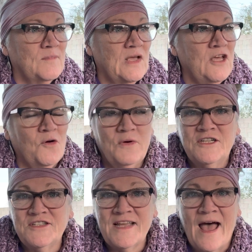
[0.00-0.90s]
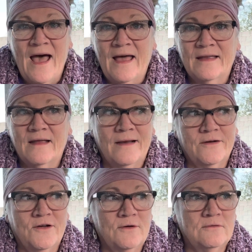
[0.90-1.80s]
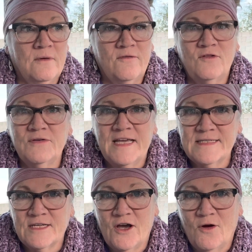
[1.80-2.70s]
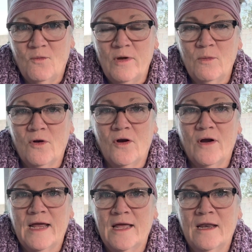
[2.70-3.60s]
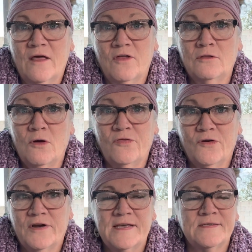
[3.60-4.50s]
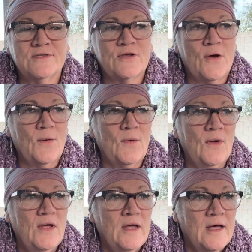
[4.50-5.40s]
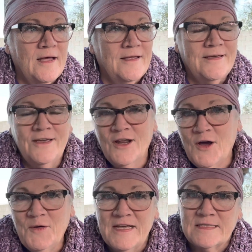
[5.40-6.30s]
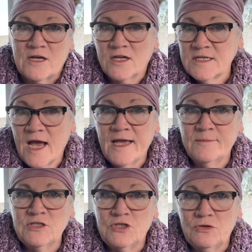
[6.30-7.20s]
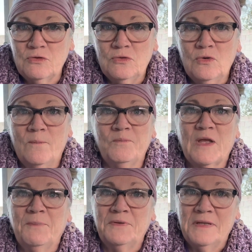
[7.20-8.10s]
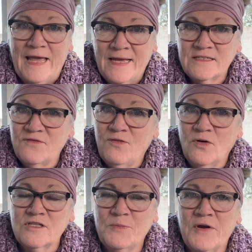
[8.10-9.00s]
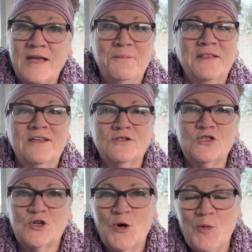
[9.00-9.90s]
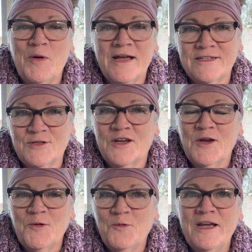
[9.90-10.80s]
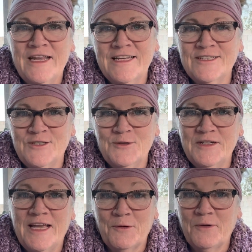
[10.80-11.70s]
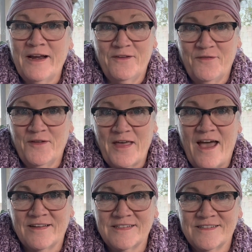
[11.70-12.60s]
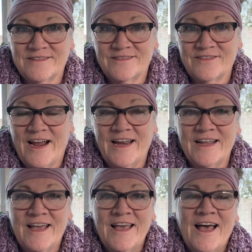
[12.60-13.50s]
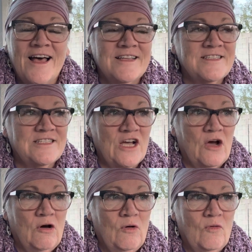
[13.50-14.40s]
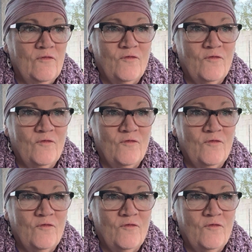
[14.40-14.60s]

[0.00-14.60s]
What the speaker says: we just had, I don't know, a few days ago, we were in the low 30s. So, it's not time to plant for spring, but there's so much we need to do to get ready for that, right? So